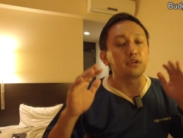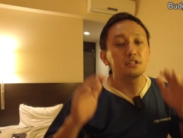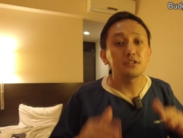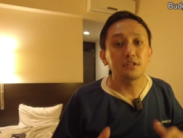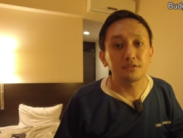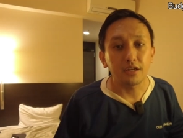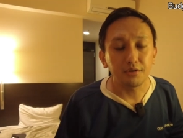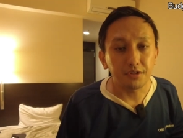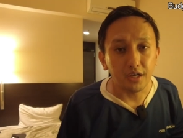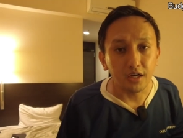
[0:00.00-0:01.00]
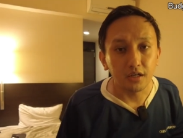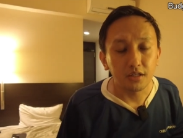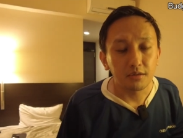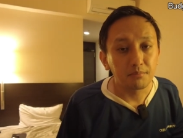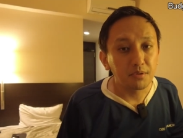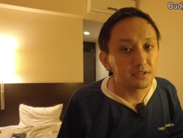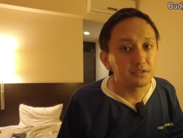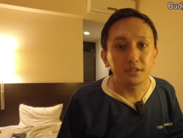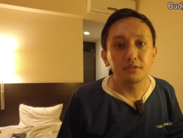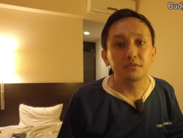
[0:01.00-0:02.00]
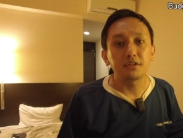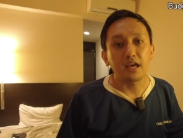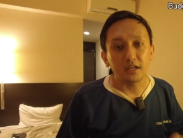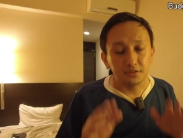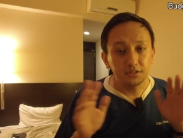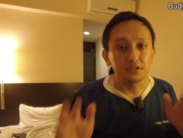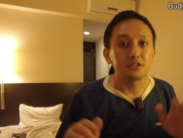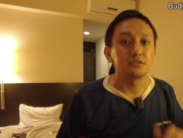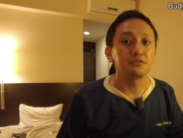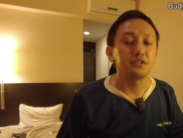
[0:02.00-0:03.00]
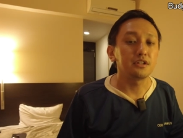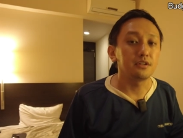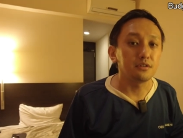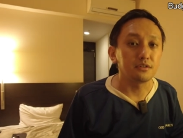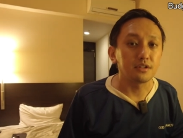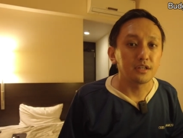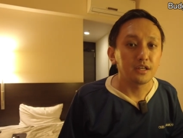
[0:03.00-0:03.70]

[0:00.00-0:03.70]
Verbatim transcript: residence area, but still the access is really good.